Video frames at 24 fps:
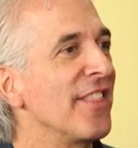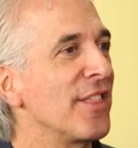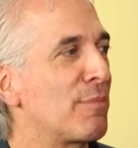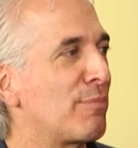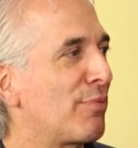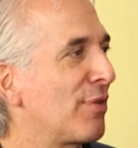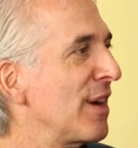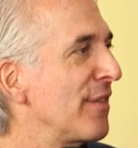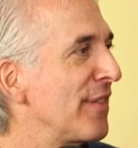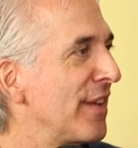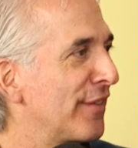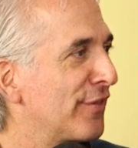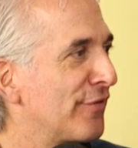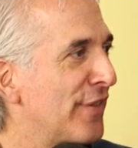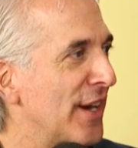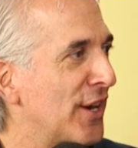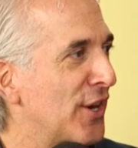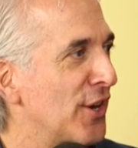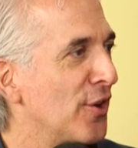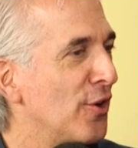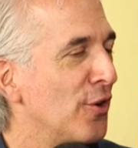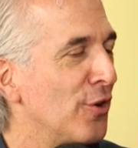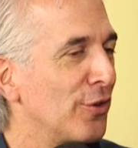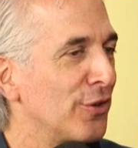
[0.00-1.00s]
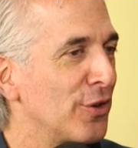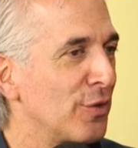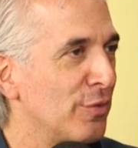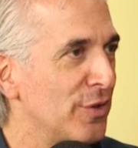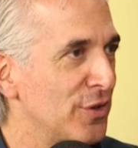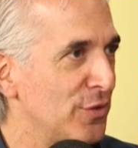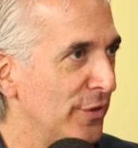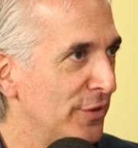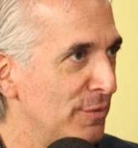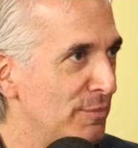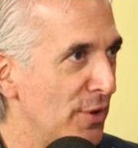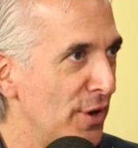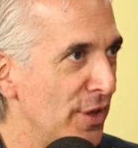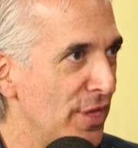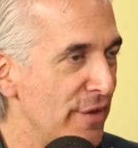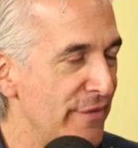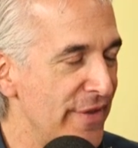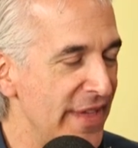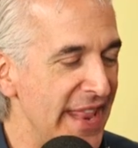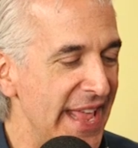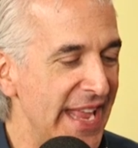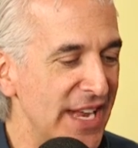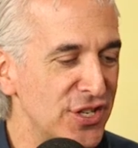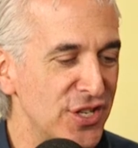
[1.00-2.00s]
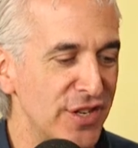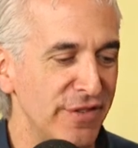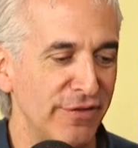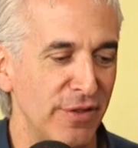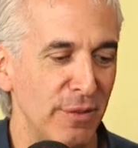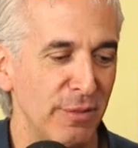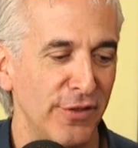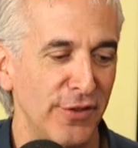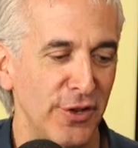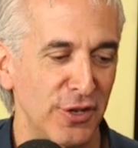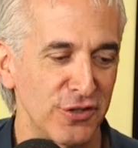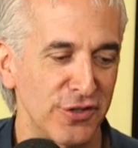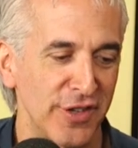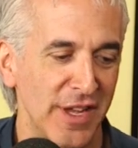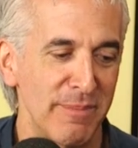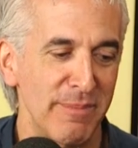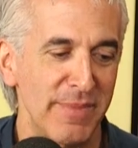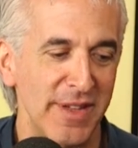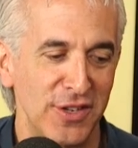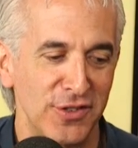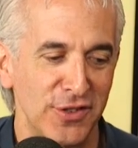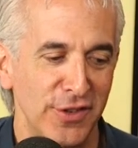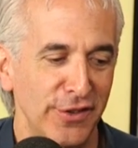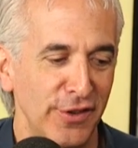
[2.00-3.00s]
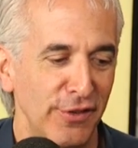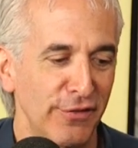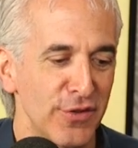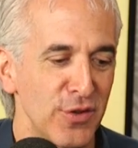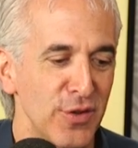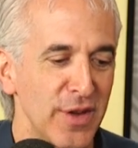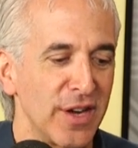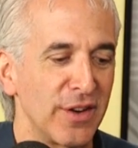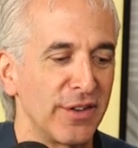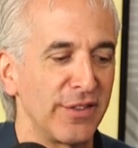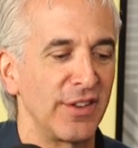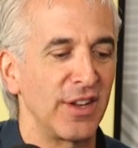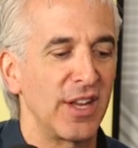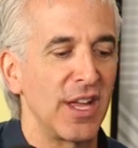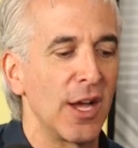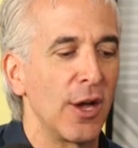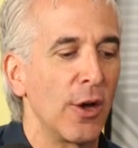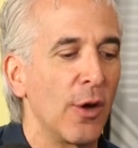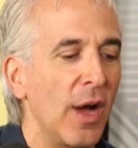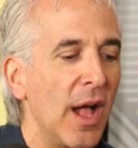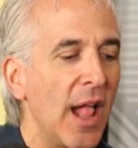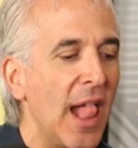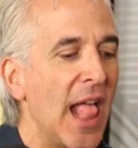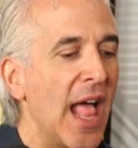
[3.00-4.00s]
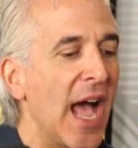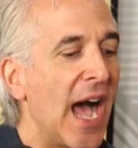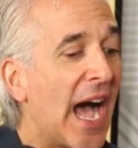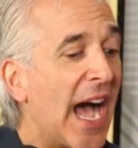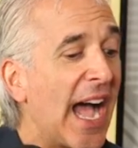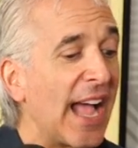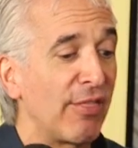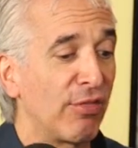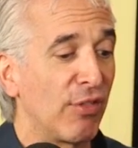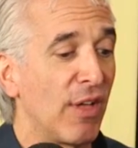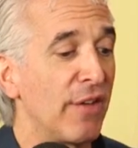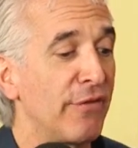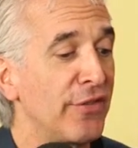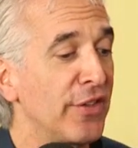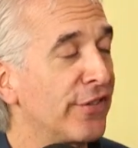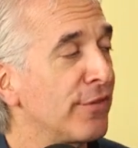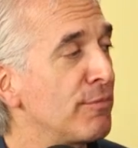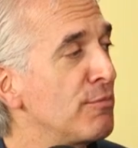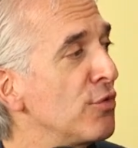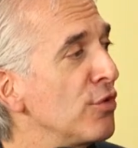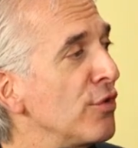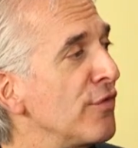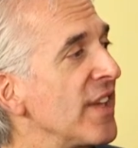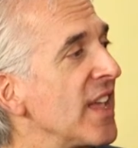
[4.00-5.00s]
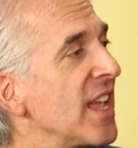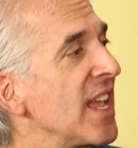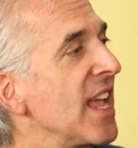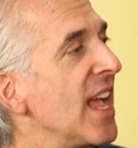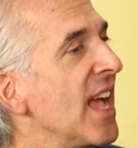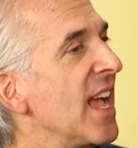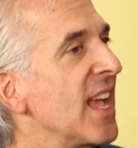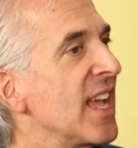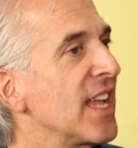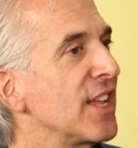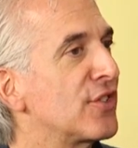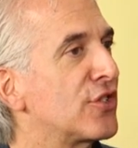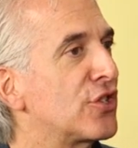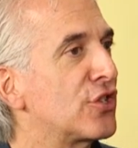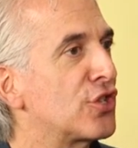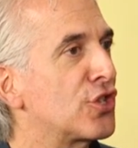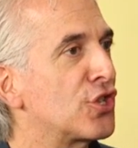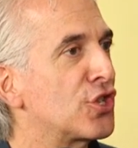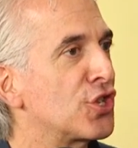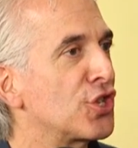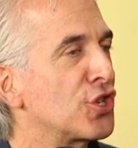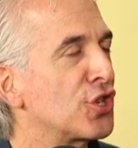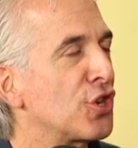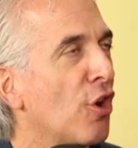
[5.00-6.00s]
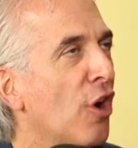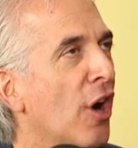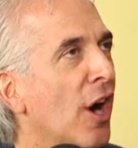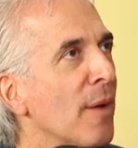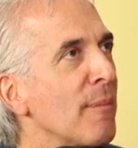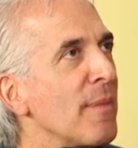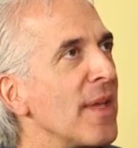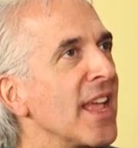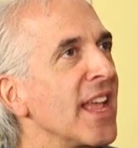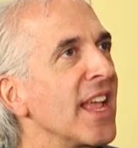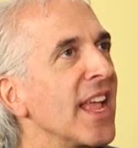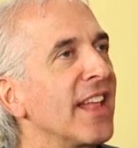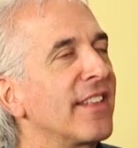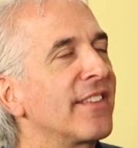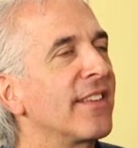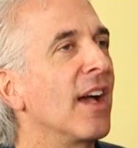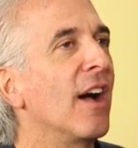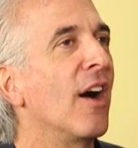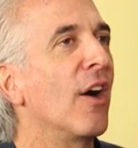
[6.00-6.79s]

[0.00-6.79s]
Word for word: the previous record holder, which was Birth of a Nation from Searchlight Pictures a few years ago. I love this movie. It's charming. It's,